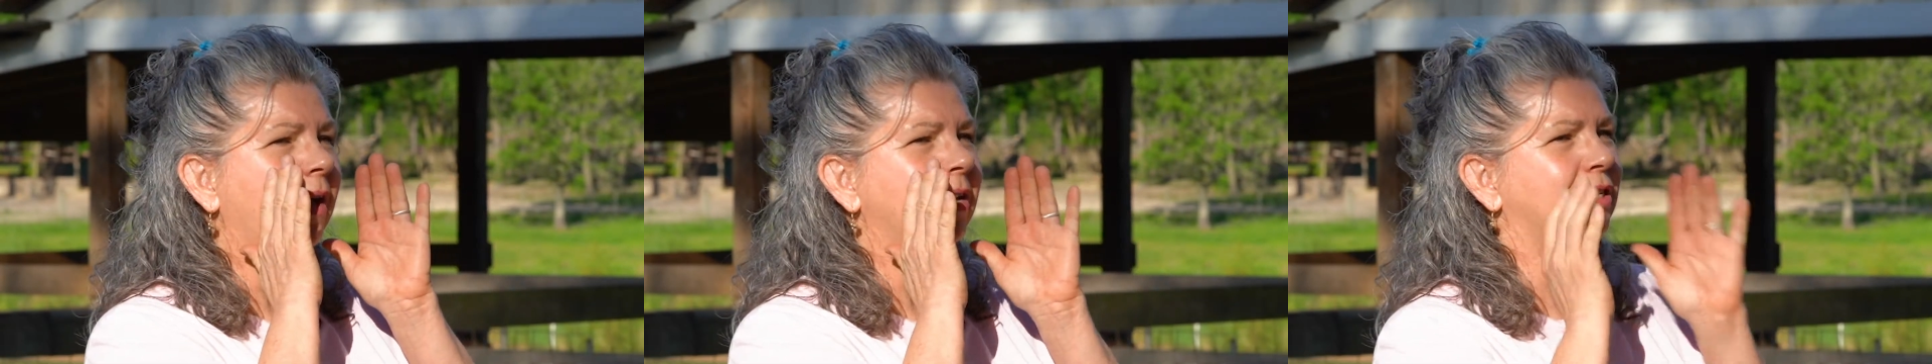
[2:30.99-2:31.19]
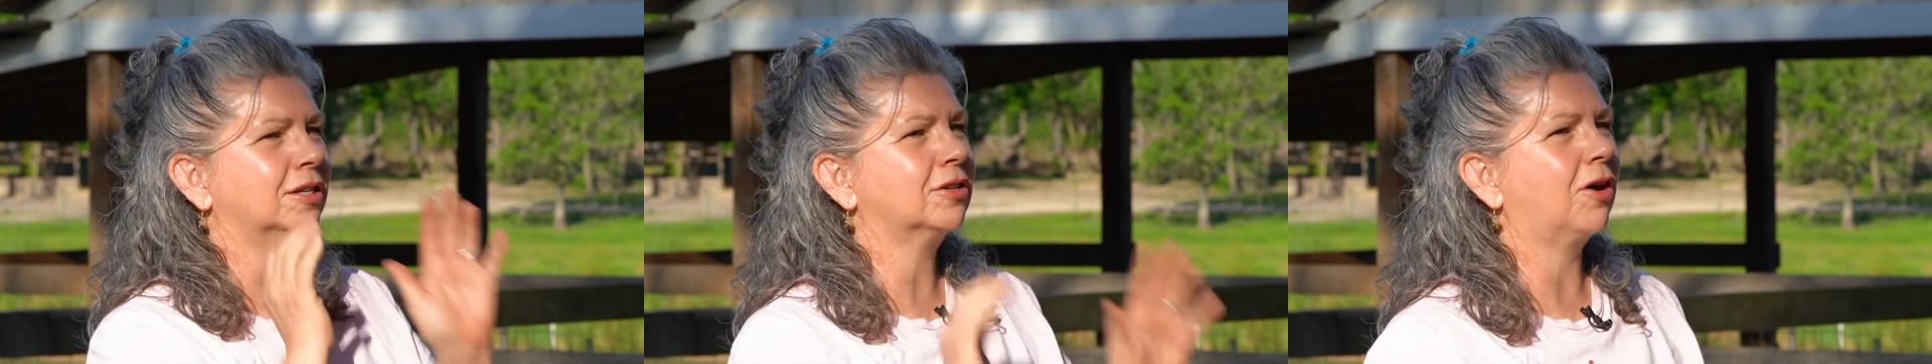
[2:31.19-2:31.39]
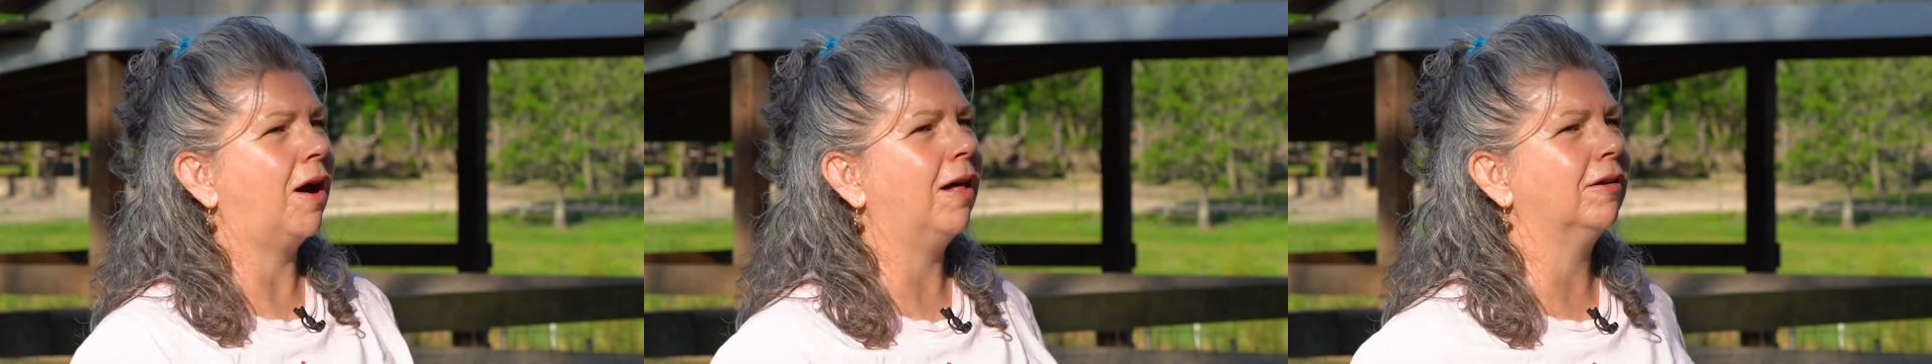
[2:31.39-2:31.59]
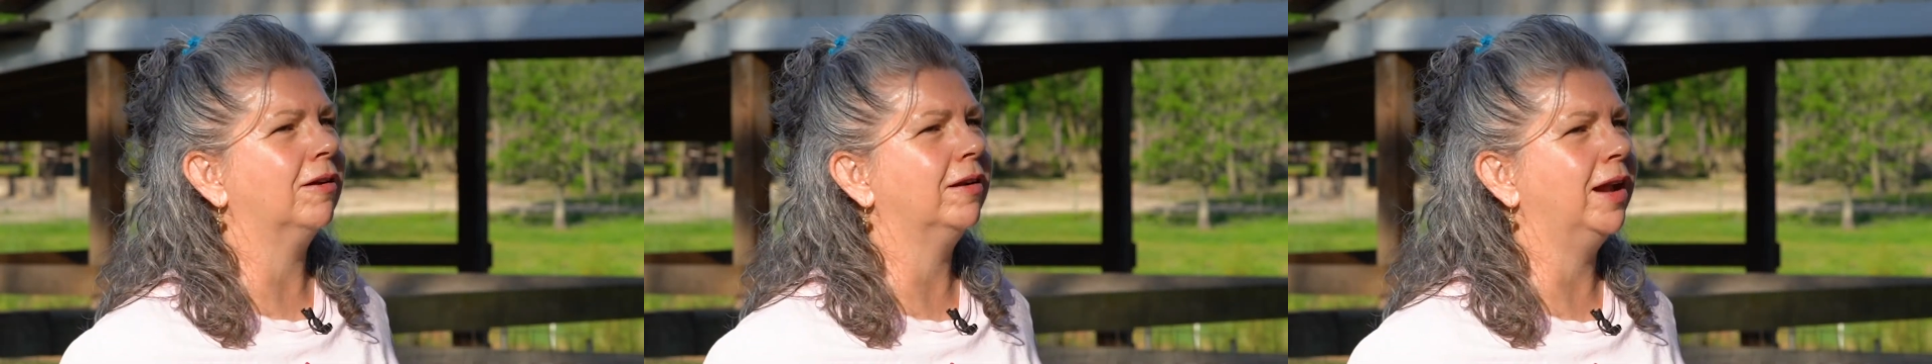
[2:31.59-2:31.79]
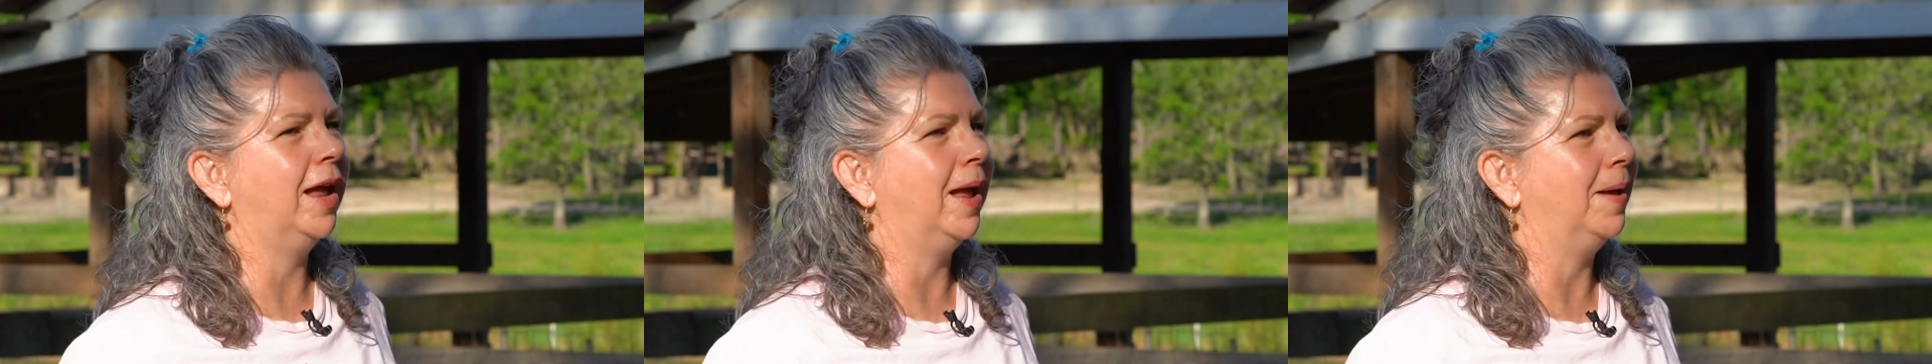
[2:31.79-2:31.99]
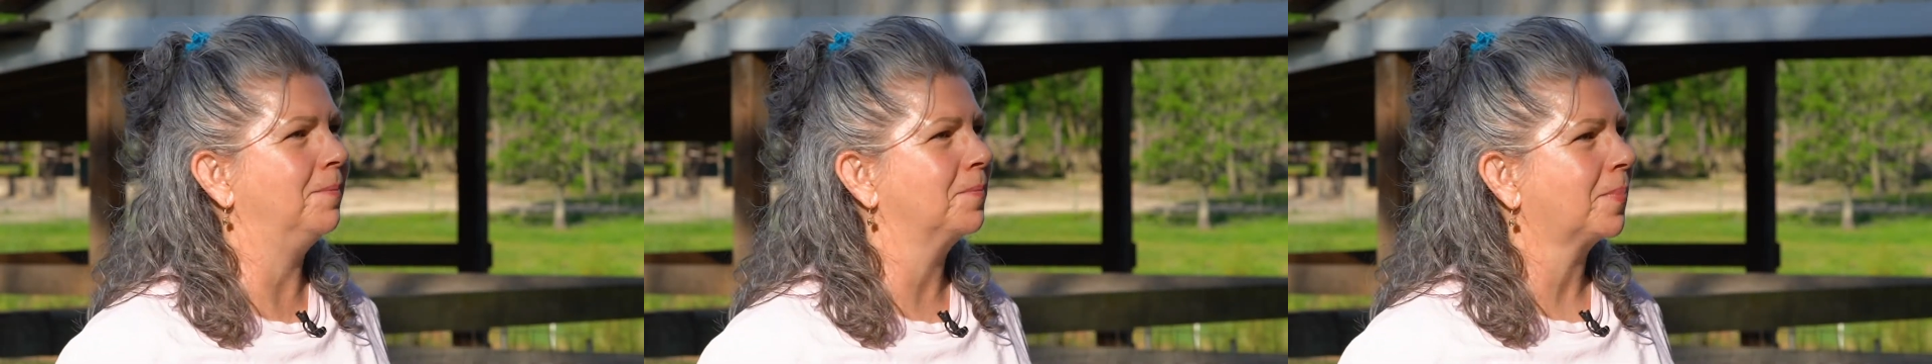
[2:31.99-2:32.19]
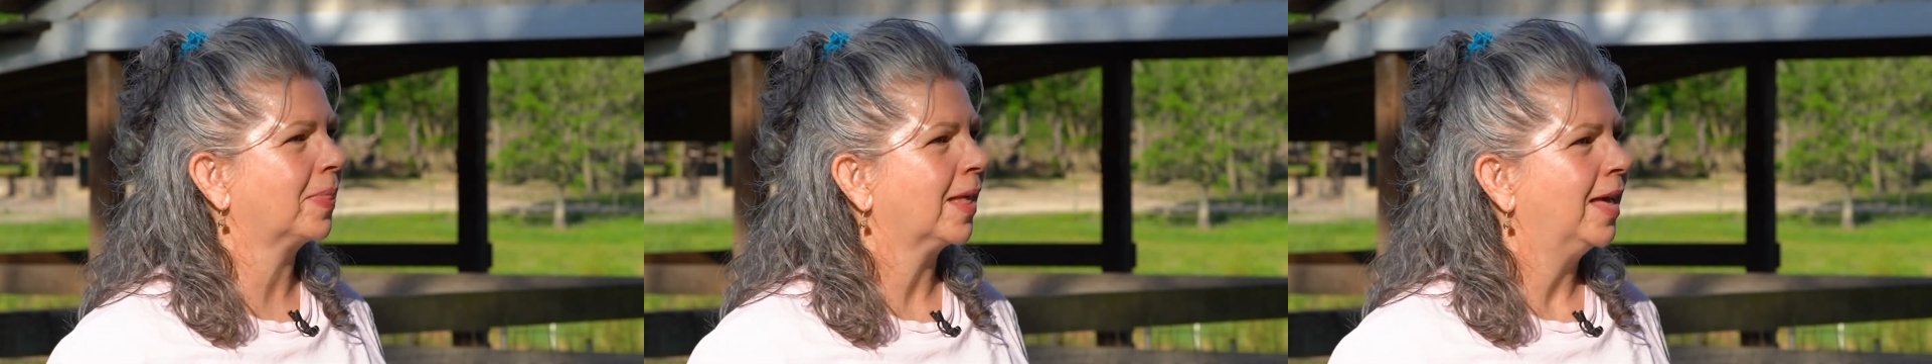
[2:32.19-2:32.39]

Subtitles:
I just call her name.